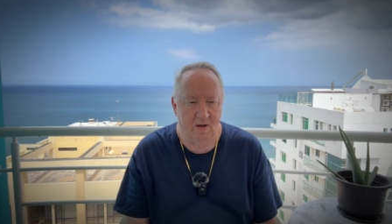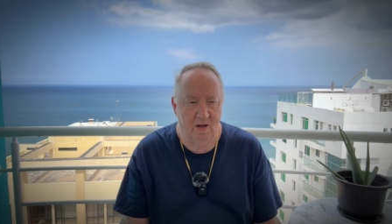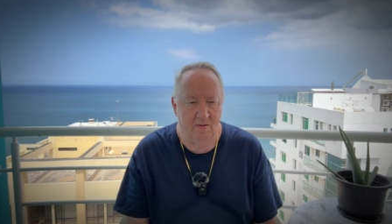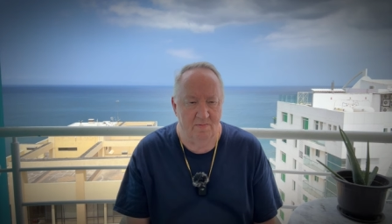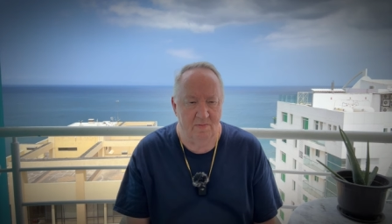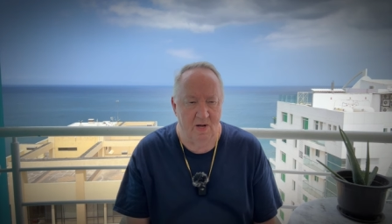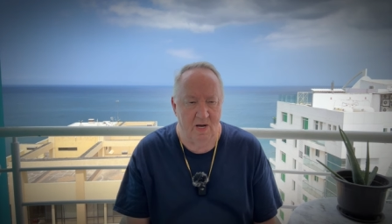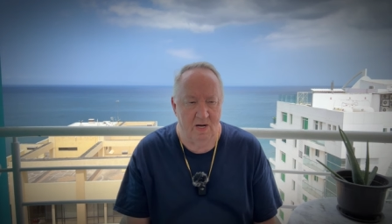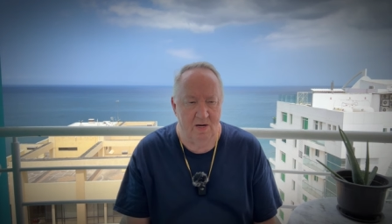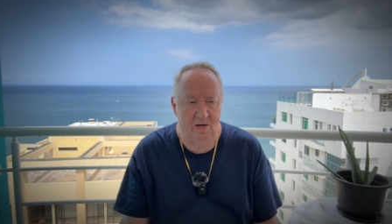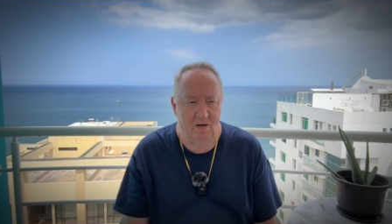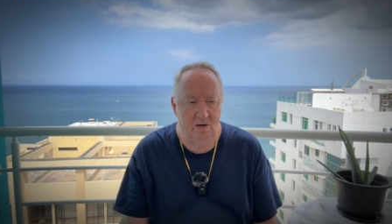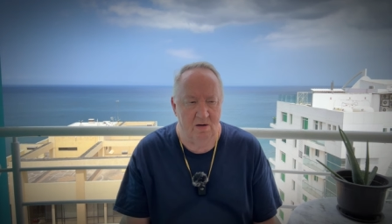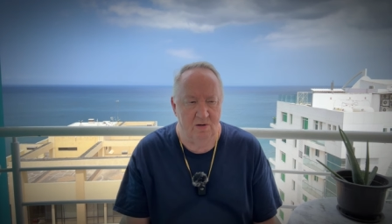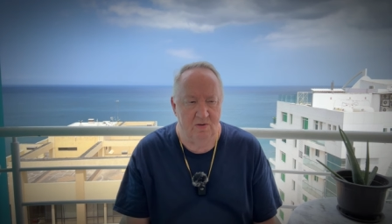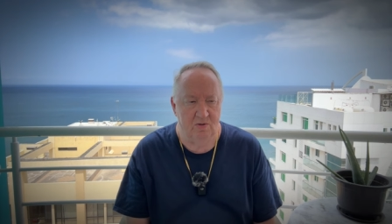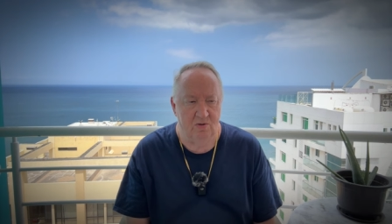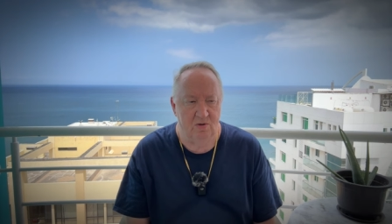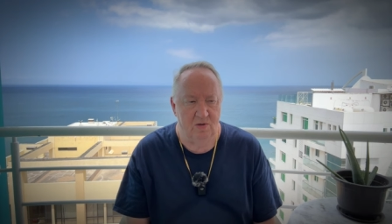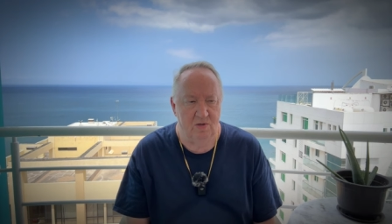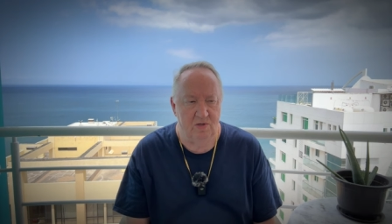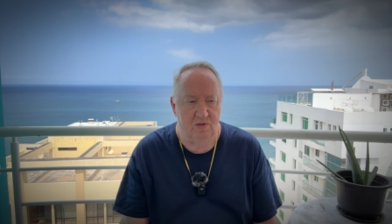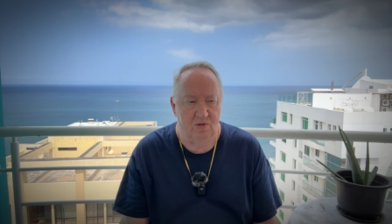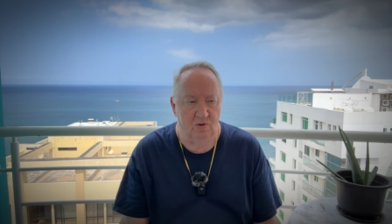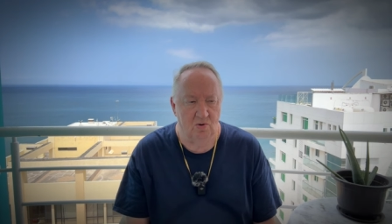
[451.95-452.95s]
I'm not here to
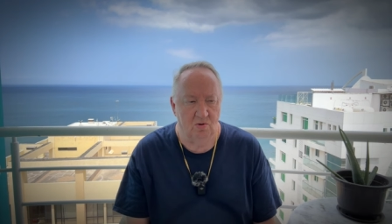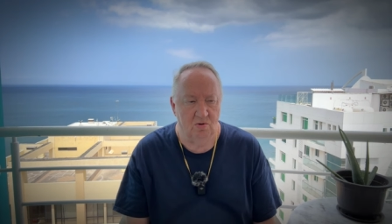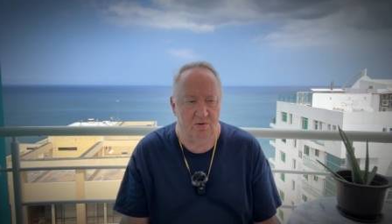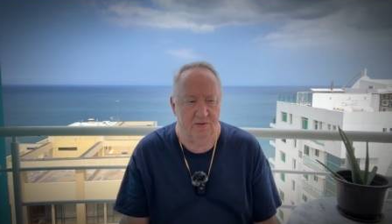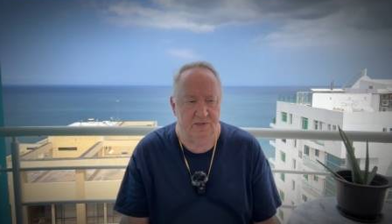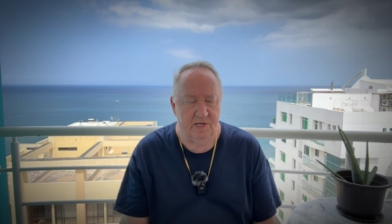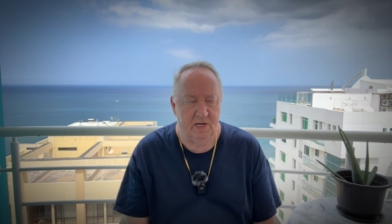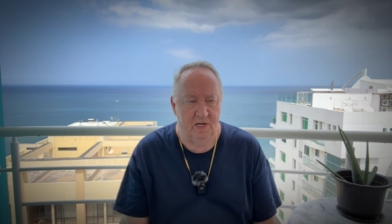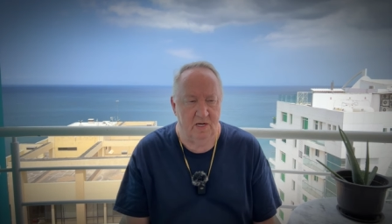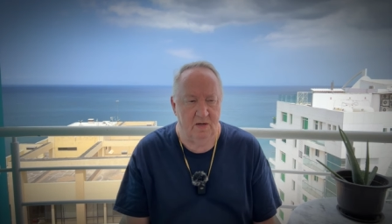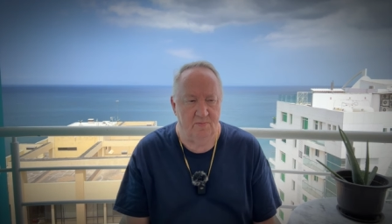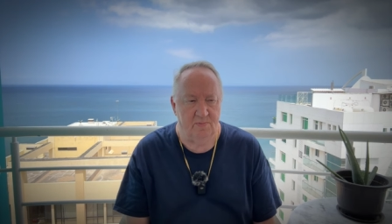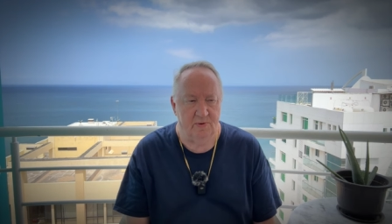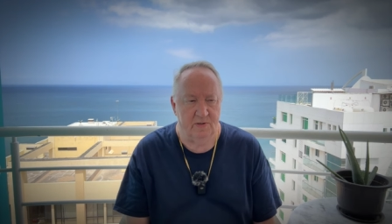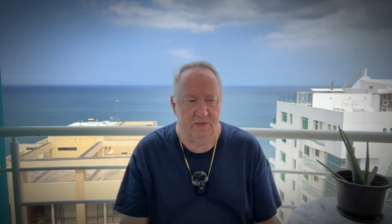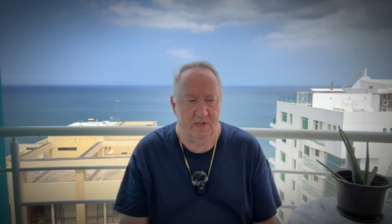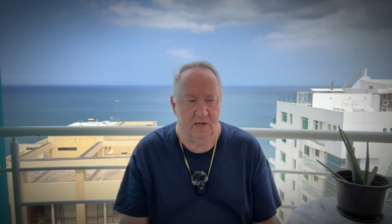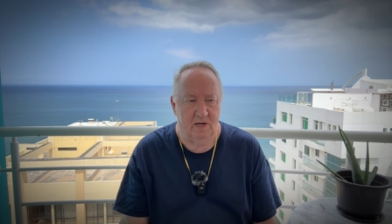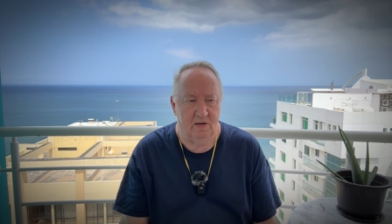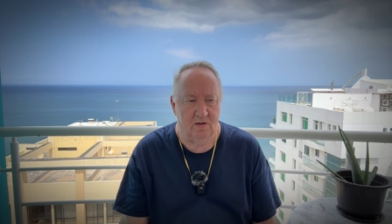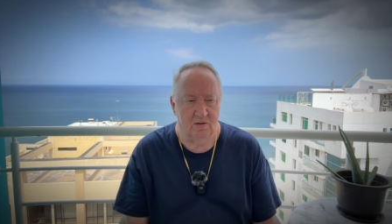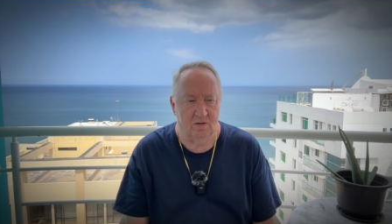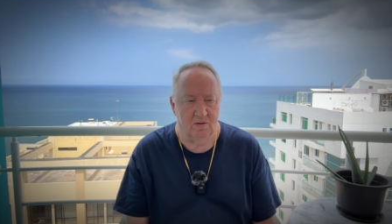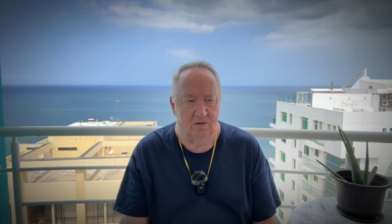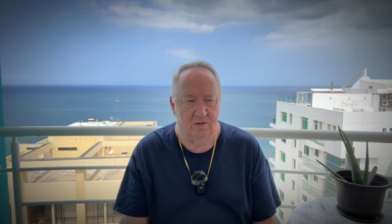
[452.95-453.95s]
endorse any
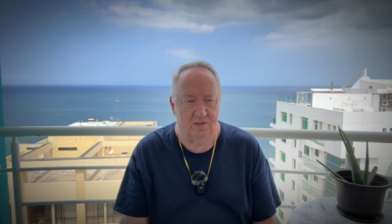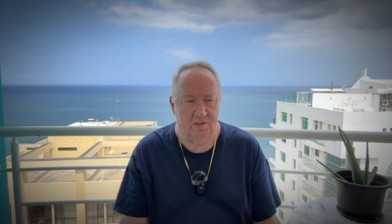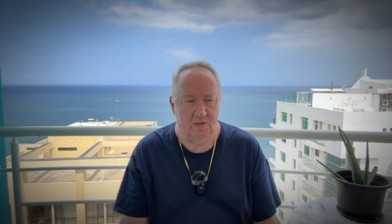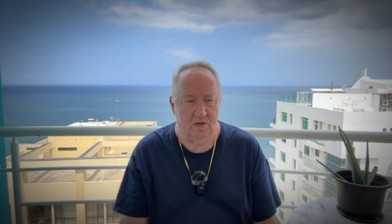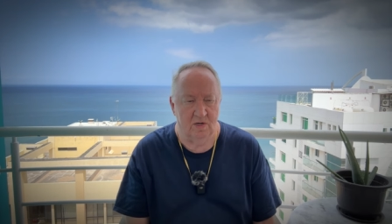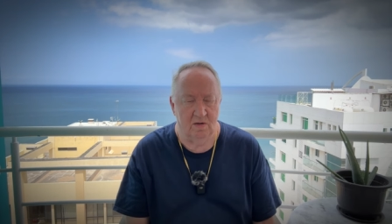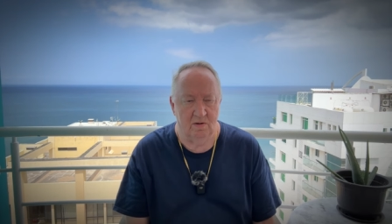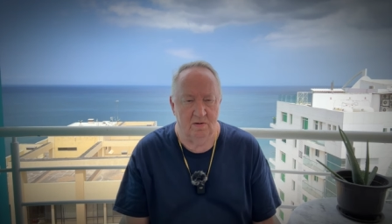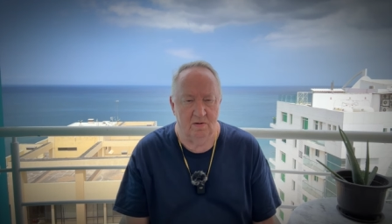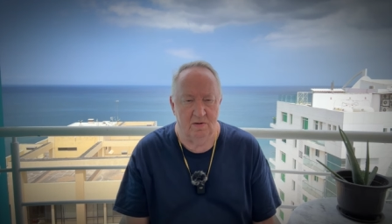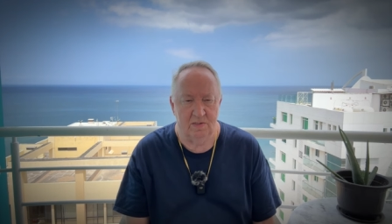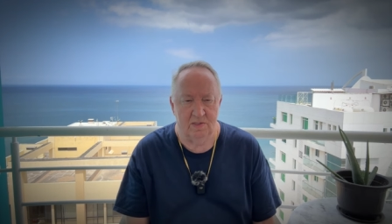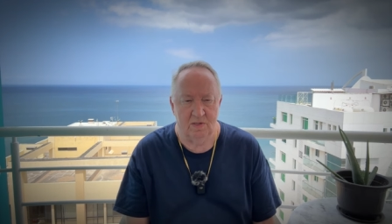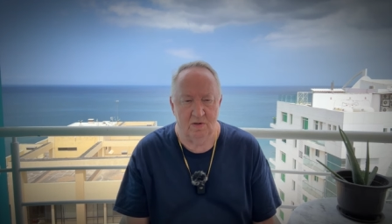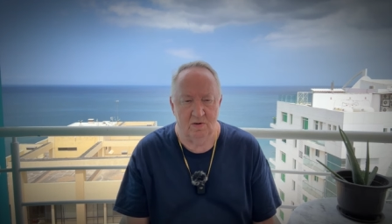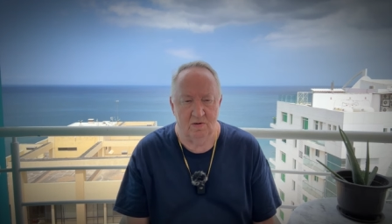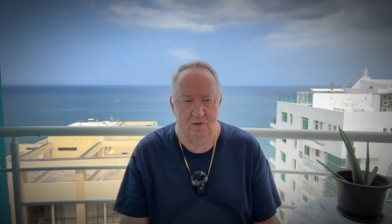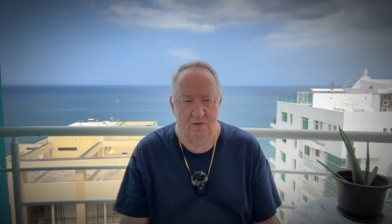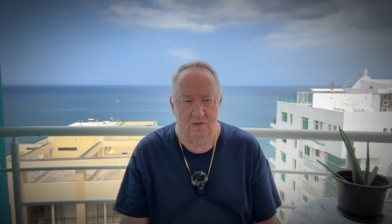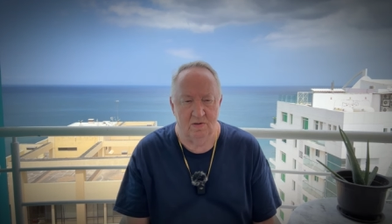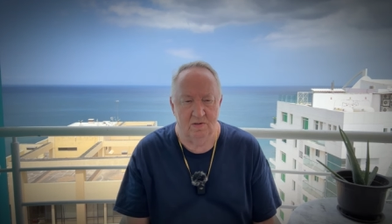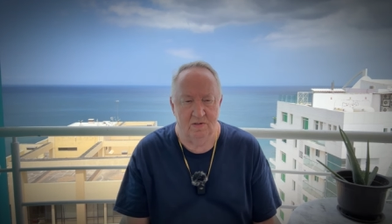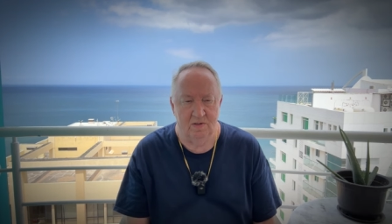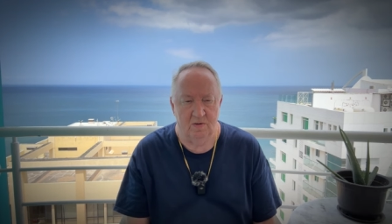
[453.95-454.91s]
particular service or